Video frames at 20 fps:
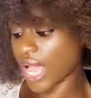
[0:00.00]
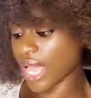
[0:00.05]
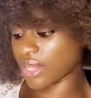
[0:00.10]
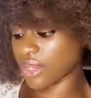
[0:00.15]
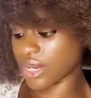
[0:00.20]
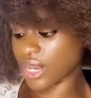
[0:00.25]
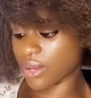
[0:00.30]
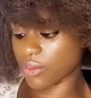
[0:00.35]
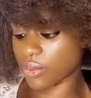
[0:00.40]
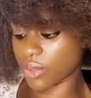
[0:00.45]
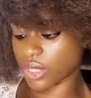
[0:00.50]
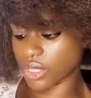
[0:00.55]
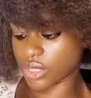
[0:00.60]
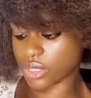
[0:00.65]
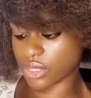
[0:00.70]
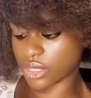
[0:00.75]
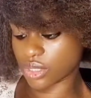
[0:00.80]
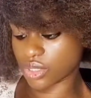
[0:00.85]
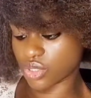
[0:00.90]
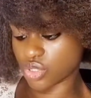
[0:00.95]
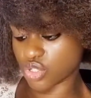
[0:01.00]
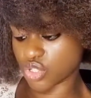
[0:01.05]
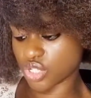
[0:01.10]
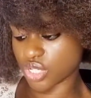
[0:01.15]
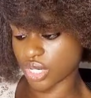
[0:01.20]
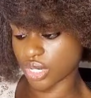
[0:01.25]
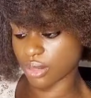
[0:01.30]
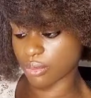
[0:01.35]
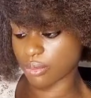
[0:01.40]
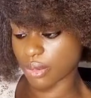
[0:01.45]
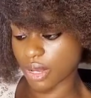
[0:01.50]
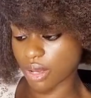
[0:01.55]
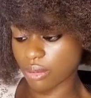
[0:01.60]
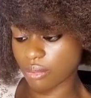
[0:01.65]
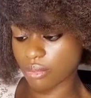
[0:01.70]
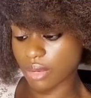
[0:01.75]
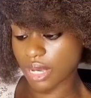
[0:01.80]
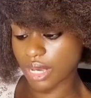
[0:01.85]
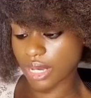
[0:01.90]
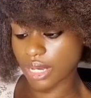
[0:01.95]
Another one is this Sheer
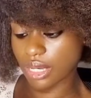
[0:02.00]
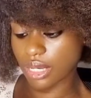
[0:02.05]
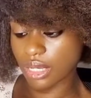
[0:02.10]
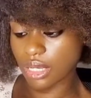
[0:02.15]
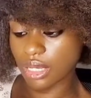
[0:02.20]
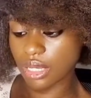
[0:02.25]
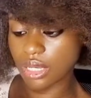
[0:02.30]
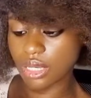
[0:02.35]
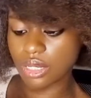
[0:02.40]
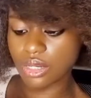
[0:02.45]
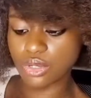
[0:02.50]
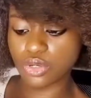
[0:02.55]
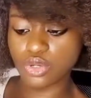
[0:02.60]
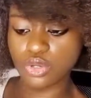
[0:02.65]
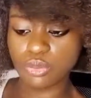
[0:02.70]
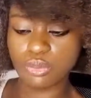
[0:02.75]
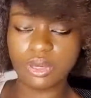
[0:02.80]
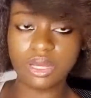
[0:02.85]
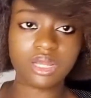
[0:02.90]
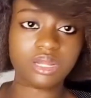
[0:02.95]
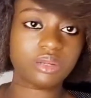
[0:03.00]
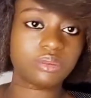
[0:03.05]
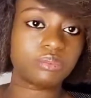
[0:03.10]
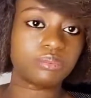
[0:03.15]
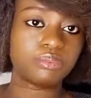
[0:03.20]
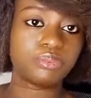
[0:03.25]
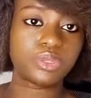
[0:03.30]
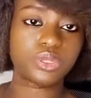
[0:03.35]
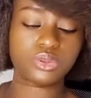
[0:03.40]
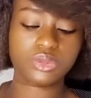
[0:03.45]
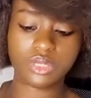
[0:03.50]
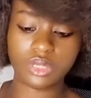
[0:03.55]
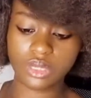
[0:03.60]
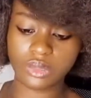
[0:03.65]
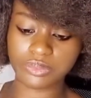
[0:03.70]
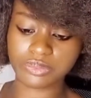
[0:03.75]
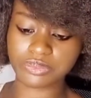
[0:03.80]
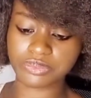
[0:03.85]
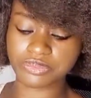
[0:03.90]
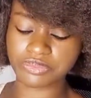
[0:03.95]
Balm by Nubian
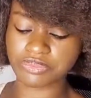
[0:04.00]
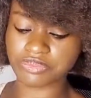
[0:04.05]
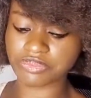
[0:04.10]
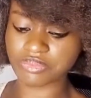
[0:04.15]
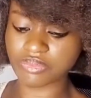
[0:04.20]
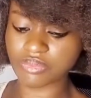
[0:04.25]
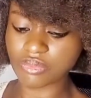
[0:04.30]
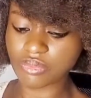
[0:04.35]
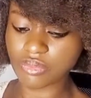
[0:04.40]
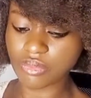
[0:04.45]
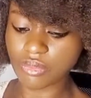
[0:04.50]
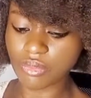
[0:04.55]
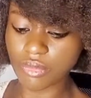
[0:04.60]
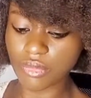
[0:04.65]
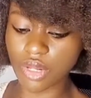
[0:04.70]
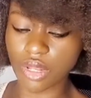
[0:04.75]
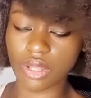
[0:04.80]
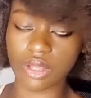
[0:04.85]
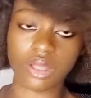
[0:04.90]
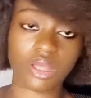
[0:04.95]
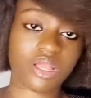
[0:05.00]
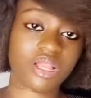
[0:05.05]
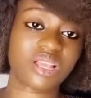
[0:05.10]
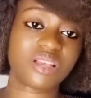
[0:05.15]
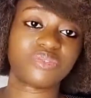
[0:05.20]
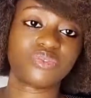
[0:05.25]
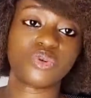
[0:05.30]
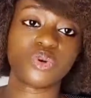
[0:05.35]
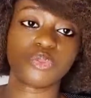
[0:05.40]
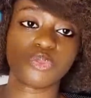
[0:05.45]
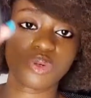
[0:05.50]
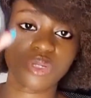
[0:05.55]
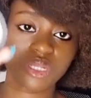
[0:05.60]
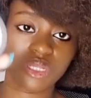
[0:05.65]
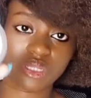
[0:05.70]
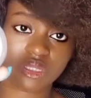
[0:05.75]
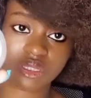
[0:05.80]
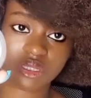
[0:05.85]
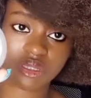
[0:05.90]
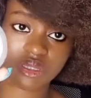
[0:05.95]
Beauty. I can't even open
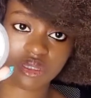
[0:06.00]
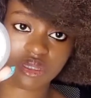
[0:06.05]
it.